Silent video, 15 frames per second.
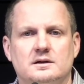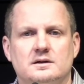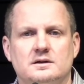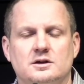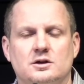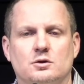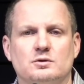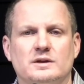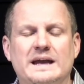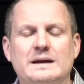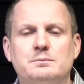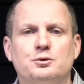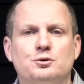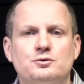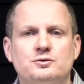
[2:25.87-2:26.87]

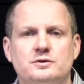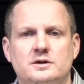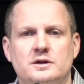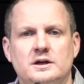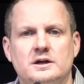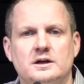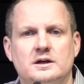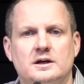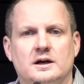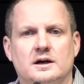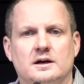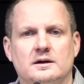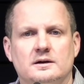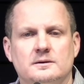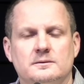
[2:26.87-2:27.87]
labeled.
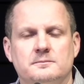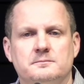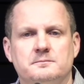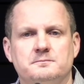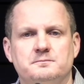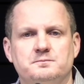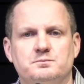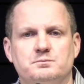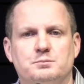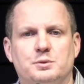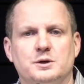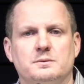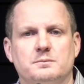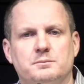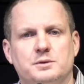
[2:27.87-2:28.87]

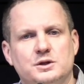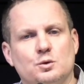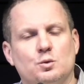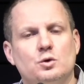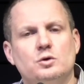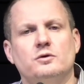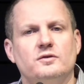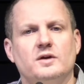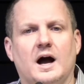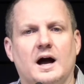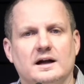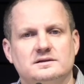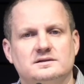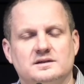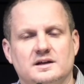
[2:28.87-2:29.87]
But the Word of
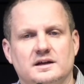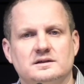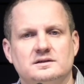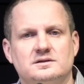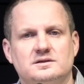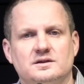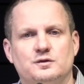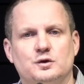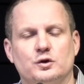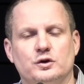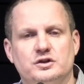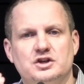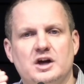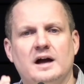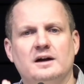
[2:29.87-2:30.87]
God says, if you're
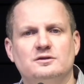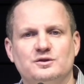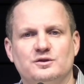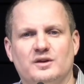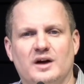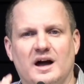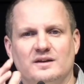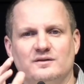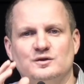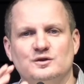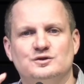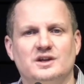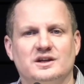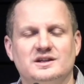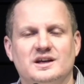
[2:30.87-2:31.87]
a child of God, if you
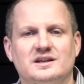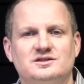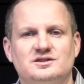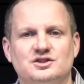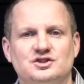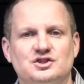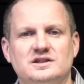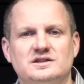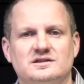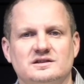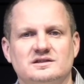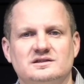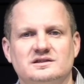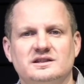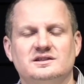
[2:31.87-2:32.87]
said yes to
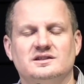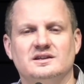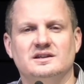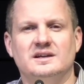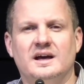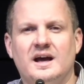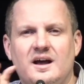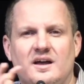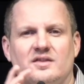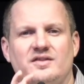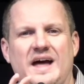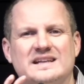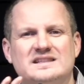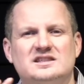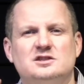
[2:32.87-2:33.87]
Jesus, listen,
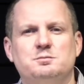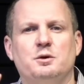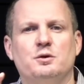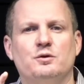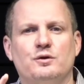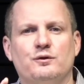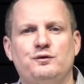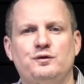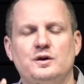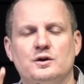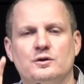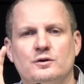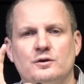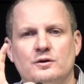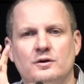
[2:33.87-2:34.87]
that spirit of
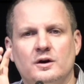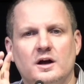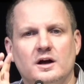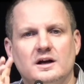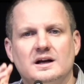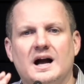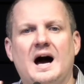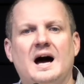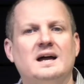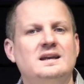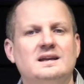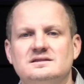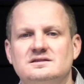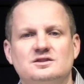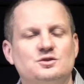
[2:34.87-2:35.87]
fear, God
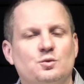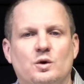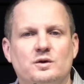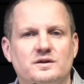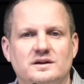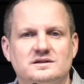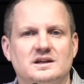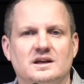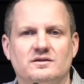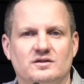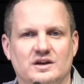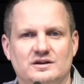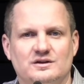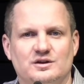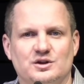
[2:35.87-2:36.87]
isn't the one that's
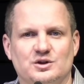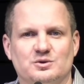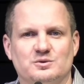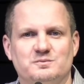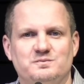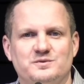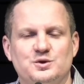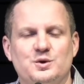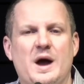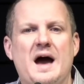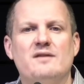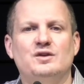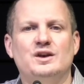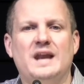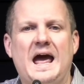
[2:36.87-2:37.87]
given it to you. You
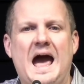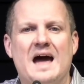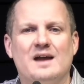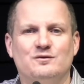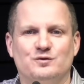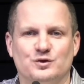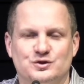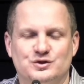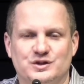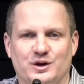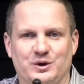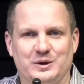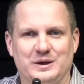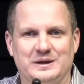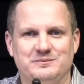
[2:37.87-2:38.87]
have an
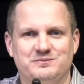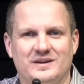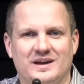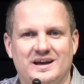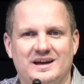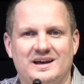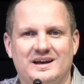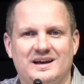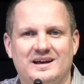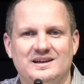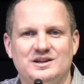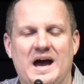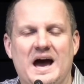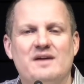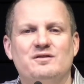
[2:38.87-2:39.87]
adversary.
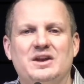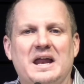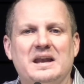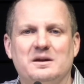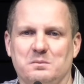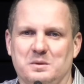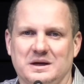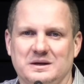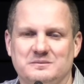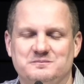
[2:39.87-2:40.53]
You have an enemy.